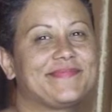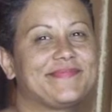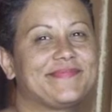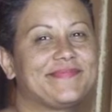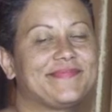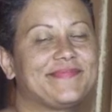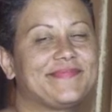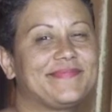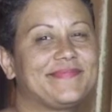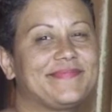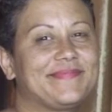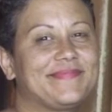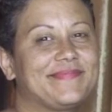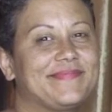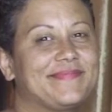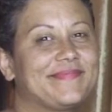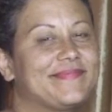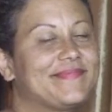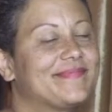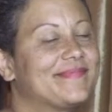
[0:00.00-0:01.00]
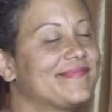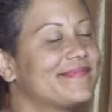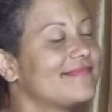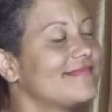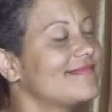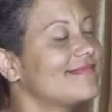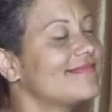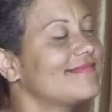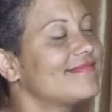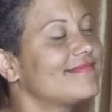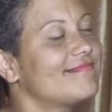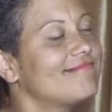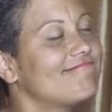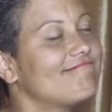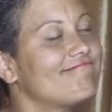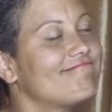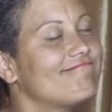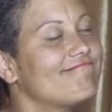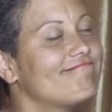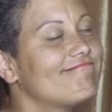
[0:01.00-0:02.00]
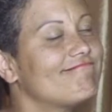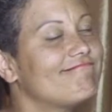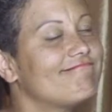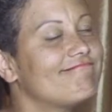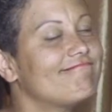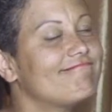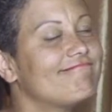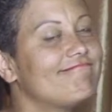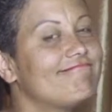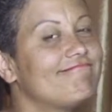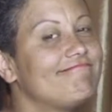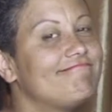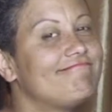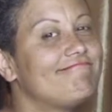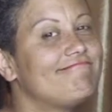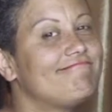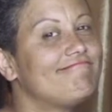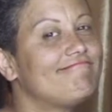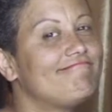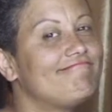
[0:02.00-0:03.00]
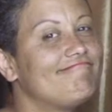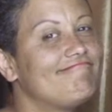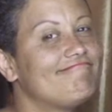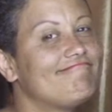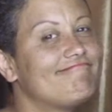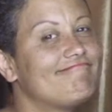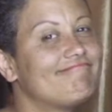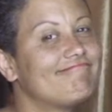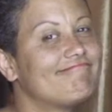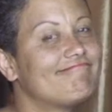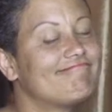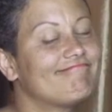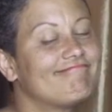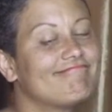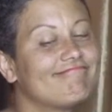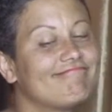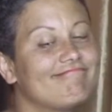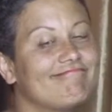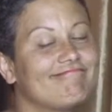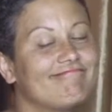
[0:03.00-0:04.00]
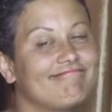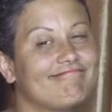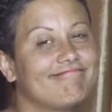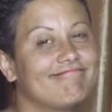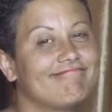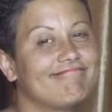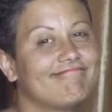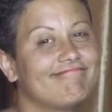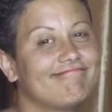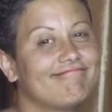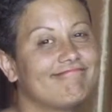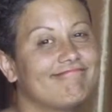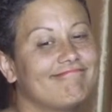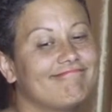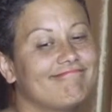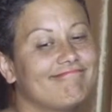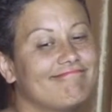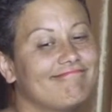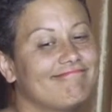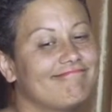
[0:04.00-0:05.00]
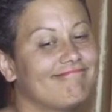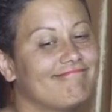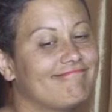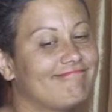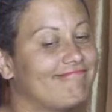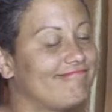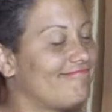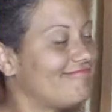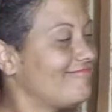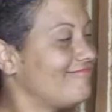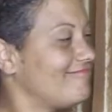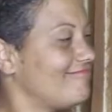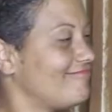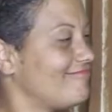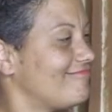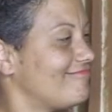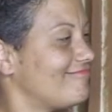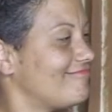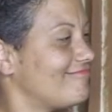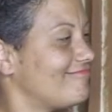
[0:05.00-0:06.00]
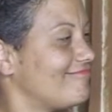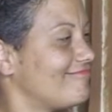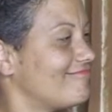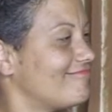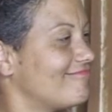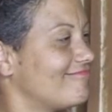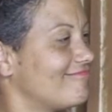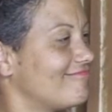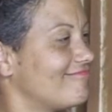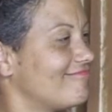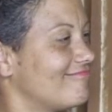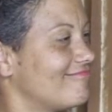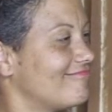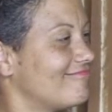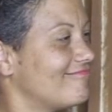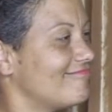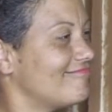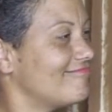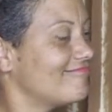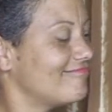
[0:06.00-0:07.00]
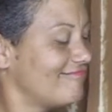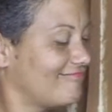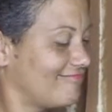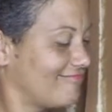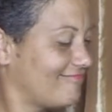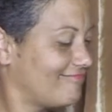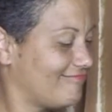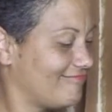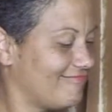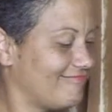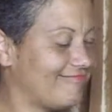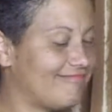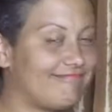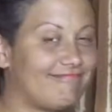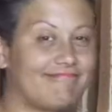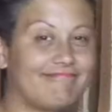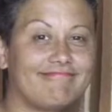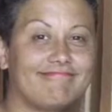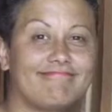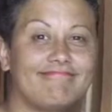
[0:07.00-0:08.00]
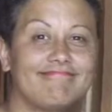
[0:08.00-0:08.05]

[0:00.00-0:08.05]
(silent)